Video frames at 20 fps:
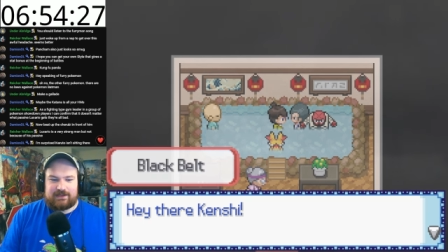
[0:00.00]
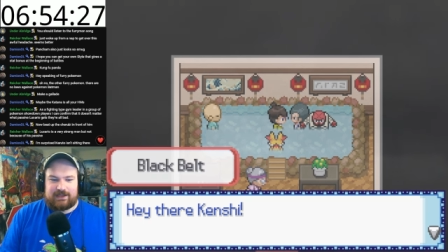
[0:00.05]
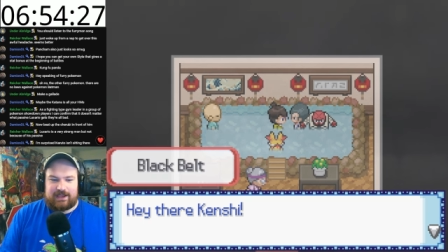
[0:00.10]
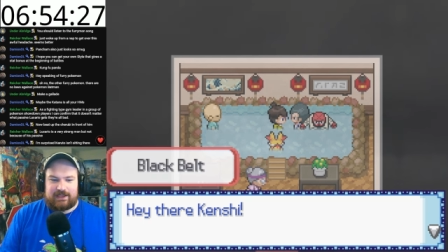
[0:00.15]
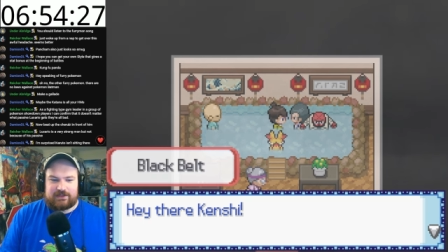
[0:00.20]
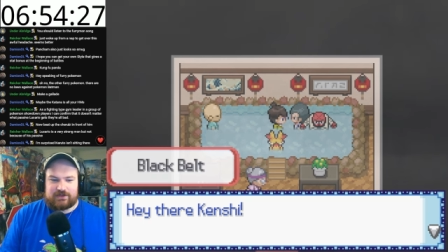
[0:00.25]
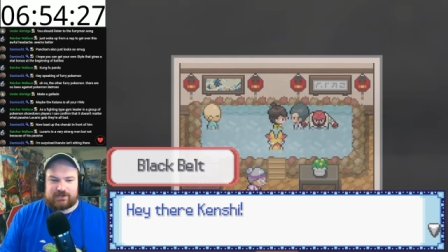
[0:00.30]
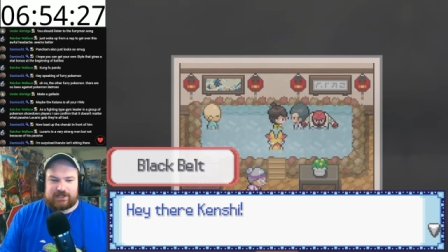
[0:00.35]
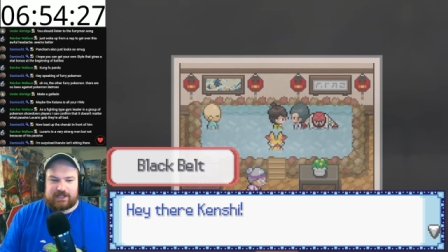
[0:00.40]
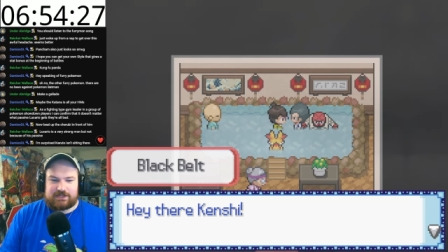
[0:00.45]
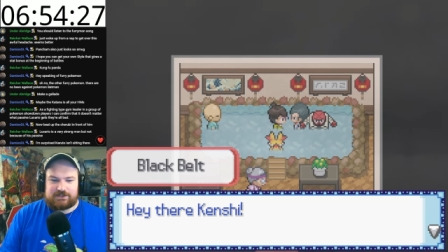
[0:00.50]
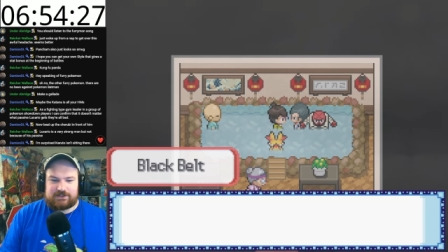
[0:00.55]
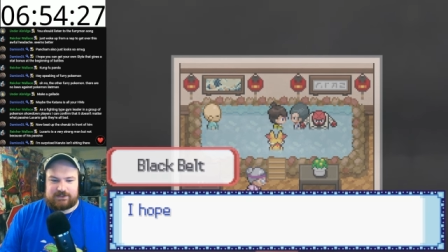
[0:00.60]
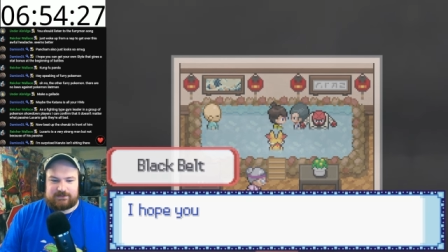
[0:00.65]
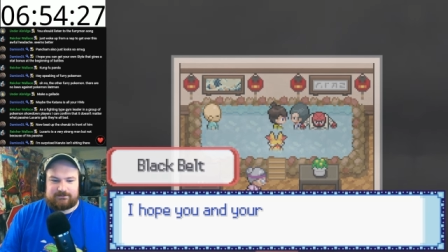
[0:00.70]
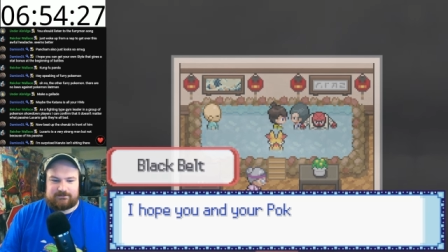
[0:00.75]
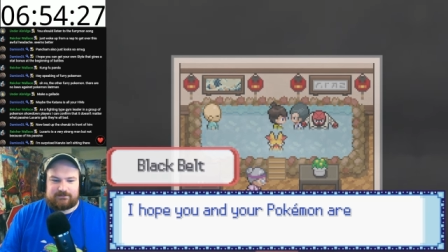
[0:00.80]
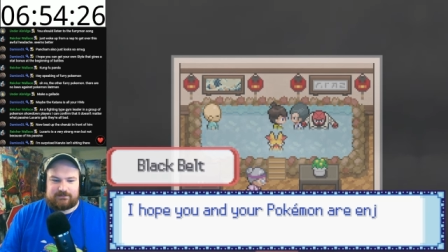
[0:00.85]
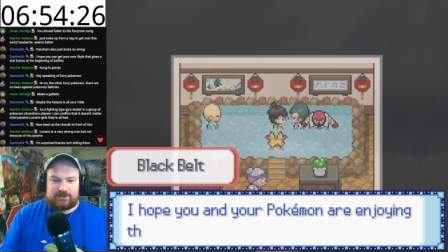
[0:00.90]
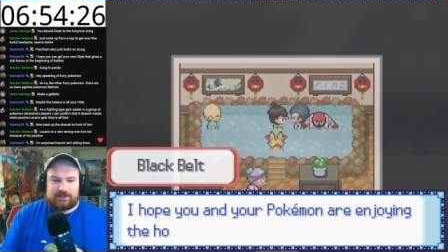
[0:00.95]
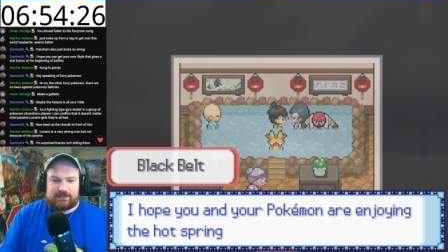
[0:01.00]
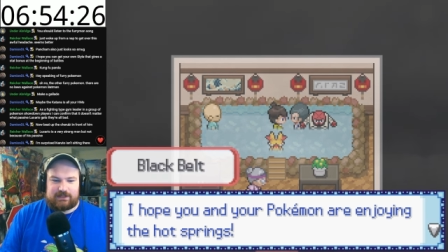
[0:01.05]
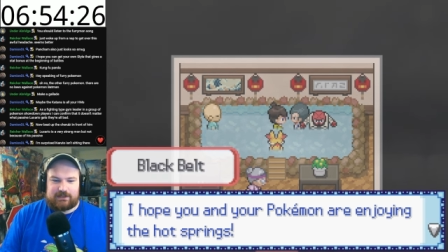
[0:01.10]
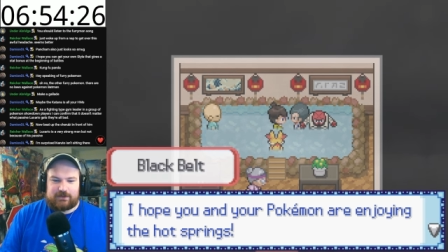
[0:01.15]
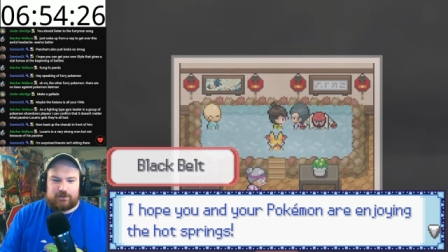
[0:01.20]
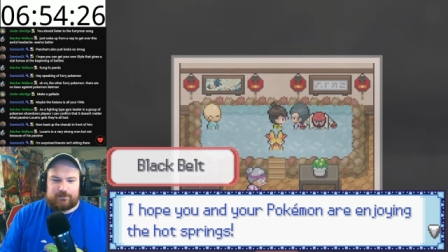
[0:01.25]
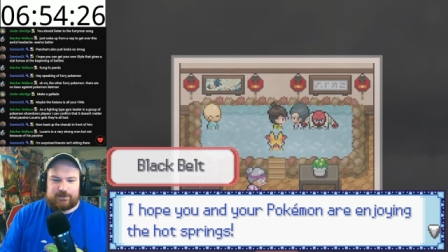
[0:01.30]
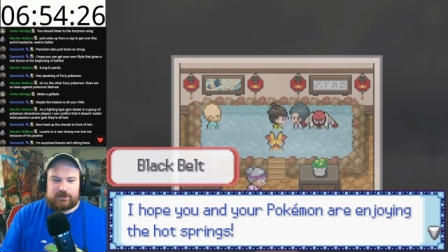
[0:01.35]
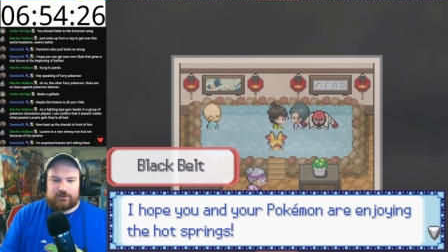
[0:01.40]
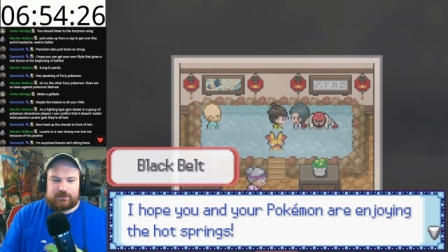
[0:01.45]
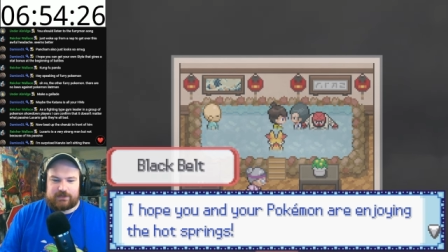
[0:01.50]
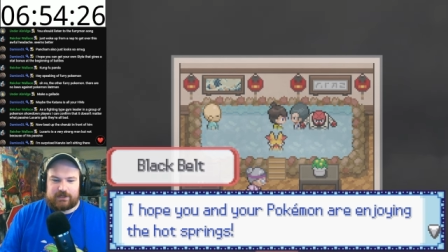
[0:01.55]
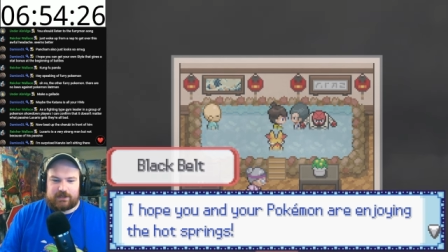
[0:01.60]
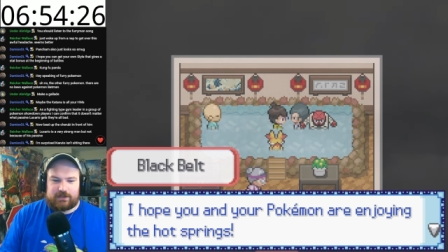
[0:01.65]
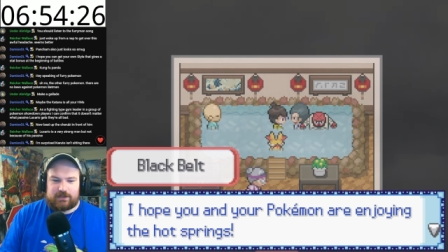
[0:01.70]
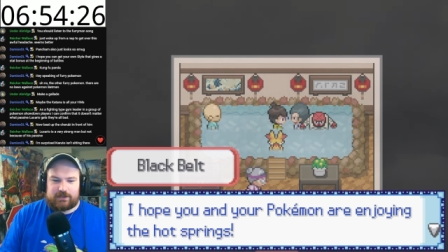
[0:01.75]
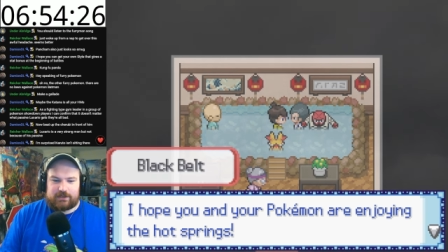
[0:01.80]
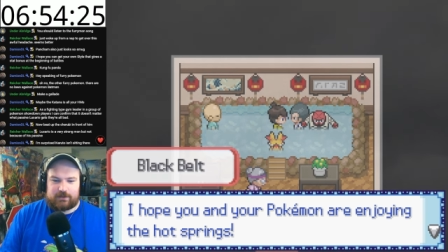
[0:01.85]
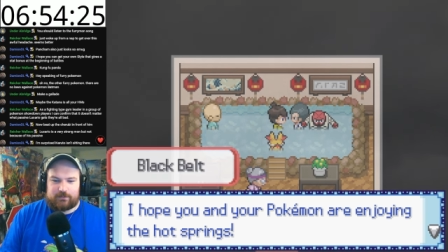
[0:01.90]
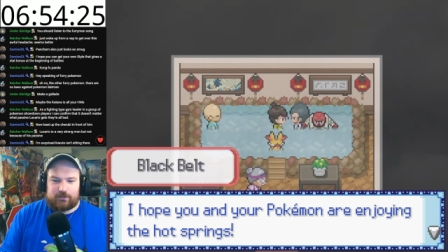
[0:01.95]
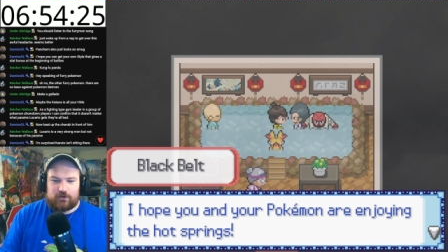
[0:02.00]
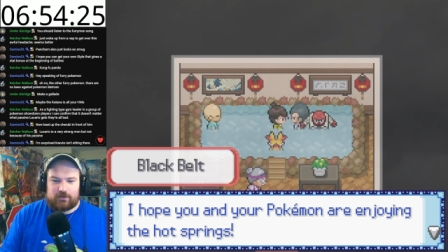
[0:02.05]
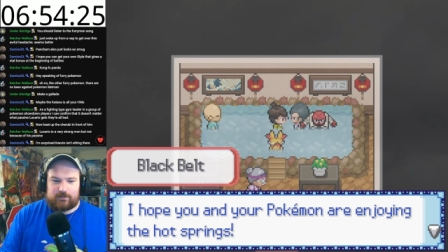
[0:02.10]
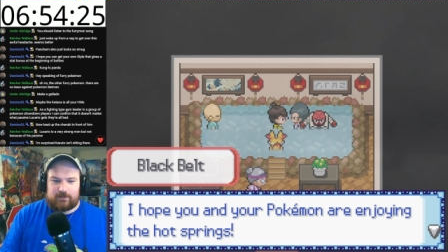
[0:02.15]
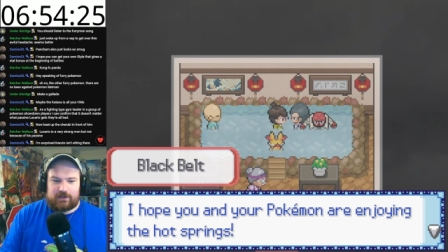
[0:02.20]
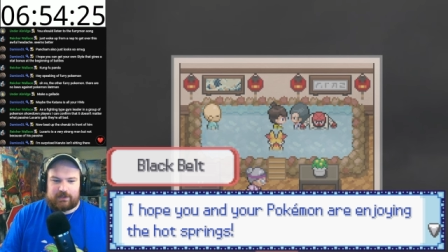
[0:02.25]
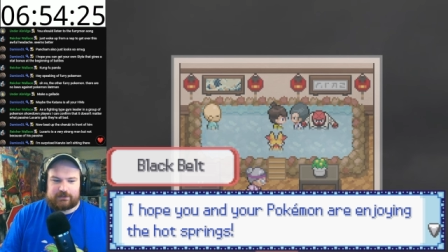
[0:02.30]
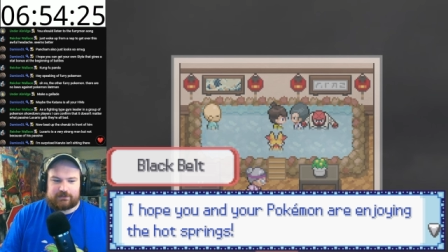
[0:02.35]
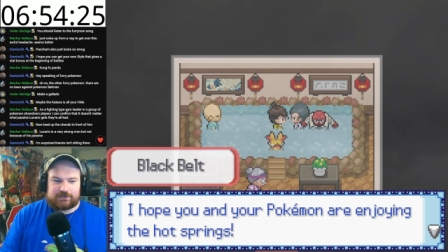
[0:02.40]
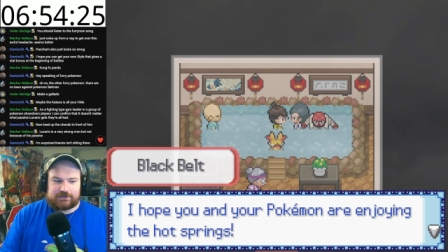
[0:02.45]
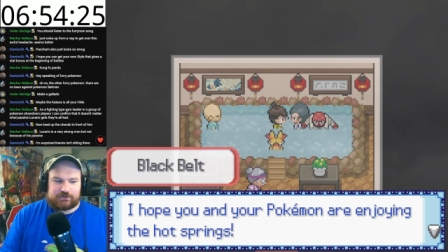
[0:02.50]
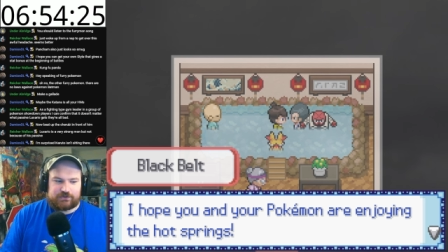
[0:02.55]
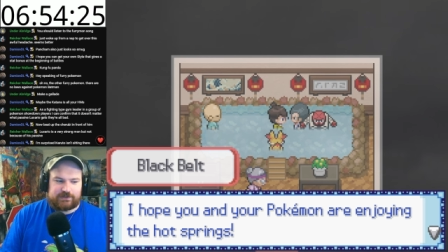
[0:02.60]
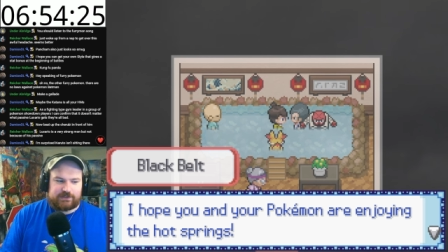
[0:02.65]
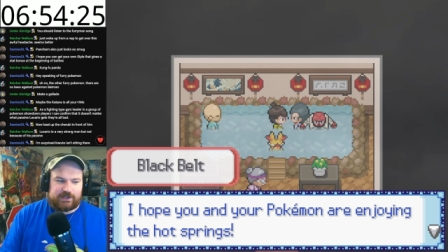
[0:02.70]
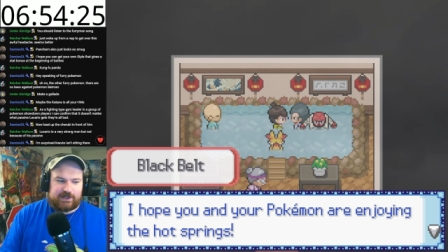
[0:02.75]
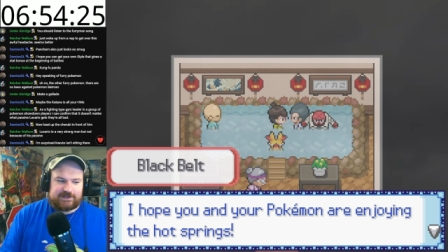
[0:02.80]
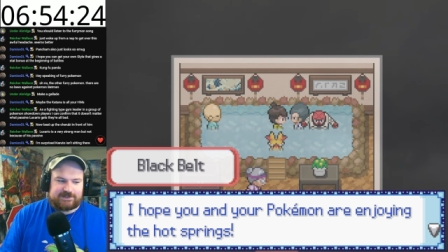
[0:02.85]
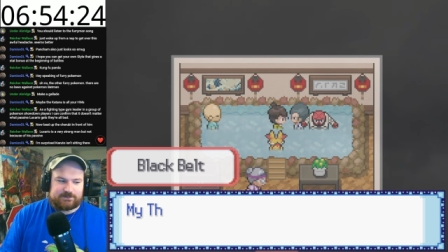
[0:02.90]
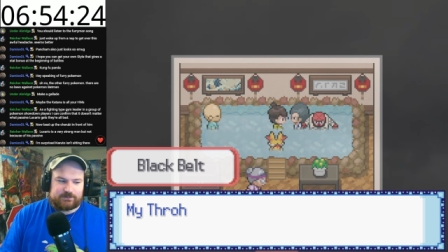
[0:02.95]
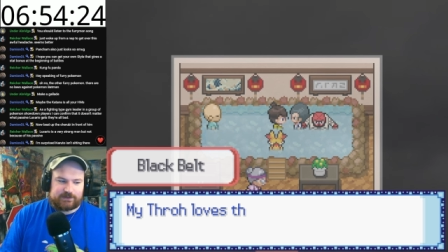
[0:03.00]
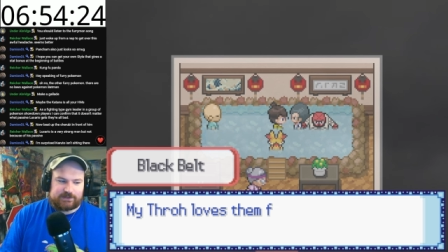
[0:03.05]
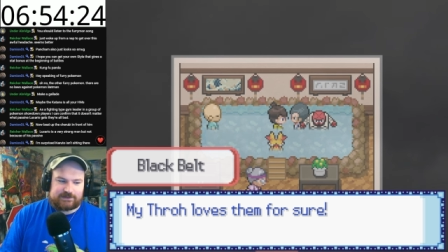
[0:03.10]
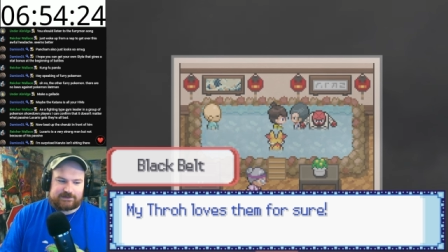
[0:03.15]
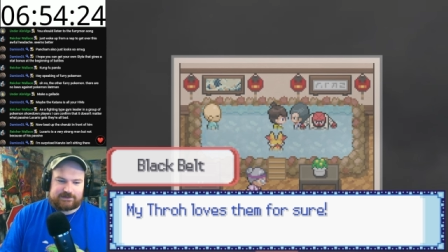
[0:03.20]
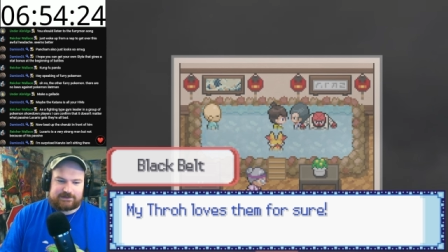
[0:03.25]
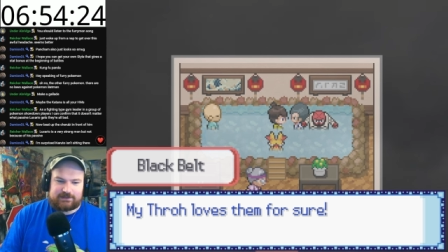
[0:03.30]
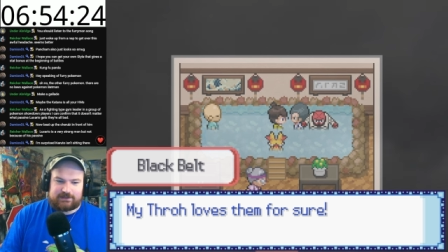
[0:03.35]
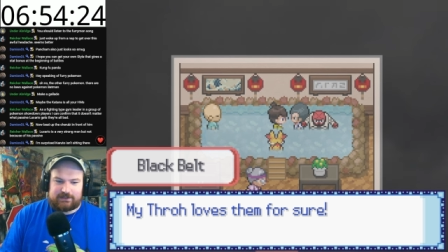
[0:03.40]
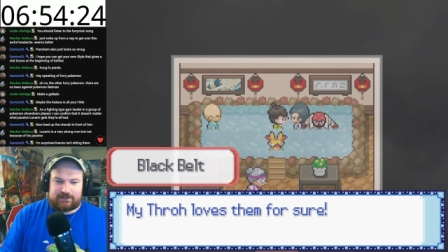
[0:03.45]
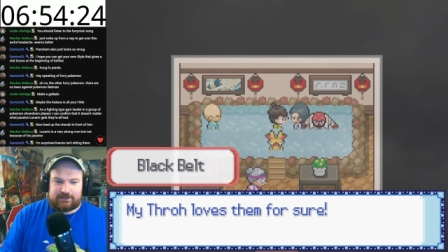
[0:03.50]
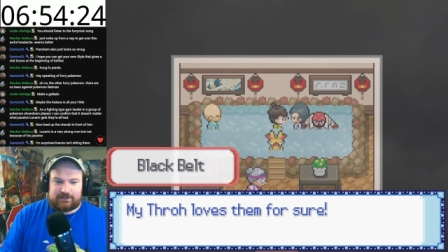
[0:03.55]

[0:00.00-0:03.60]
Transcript: Hey there, Kenshi. Hope you and your Pokemon are enjoying the hot springs.